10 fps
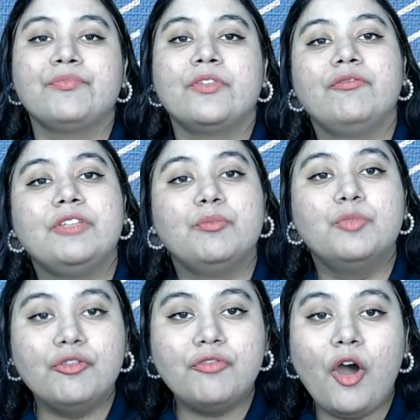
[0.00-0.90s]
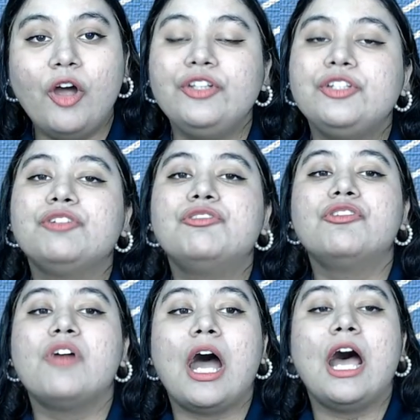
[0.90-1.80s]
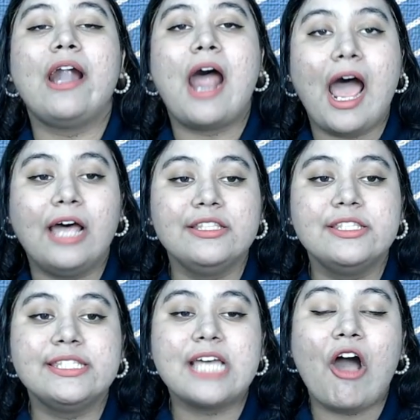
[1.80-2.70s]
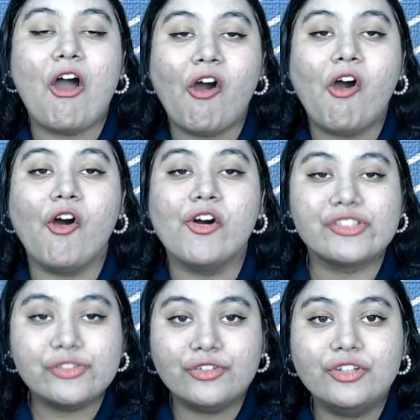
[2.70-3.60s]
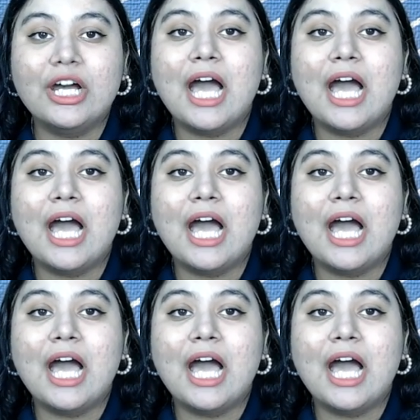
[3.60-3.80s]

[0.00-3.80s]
We move on to our hanja or su.